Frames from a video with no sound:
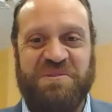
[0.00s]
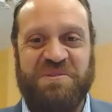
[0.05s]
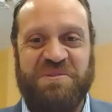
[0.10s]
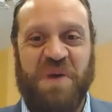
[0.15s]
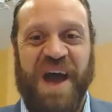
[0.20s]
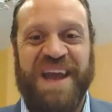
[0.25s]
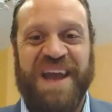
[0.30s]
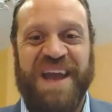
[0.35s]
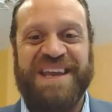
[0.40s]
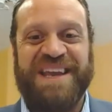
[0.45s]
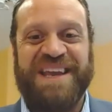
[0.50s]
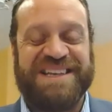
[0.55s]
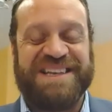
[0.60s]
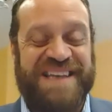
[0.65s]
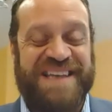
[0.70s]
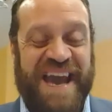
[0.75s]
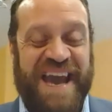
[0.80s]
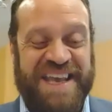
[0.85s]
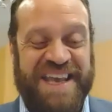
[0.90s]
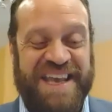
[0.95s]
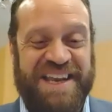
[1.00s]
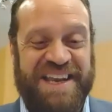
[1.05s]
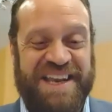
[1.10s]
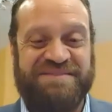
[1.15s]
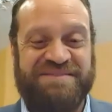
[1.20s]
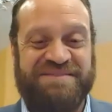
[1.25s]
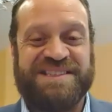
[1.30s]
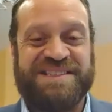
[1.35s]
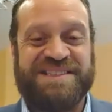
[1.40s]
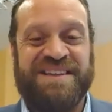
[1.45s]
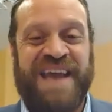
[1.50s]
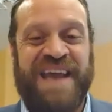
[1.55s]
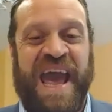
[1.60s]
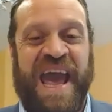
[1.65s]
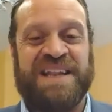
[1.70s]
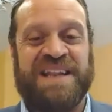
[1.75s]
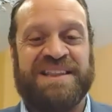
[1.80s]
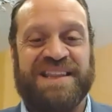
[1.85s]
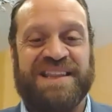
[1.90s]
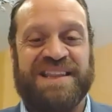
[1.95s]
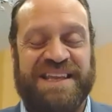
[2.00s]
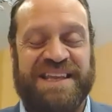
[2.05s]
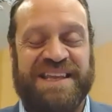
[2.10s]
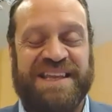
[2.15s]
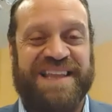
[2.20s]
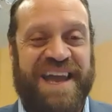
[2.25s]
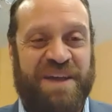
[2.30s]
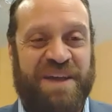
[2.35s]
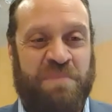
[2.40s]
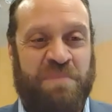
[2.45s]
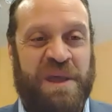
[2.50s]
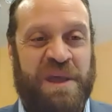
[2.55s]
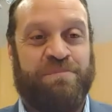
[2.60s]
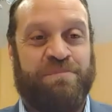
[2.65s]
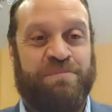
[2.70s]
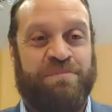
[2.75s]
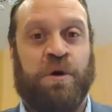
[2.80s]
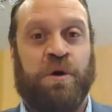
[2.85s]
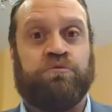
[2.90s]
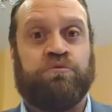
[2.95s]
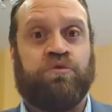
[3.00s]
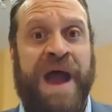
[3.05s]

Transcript: right, executives and lead lay people,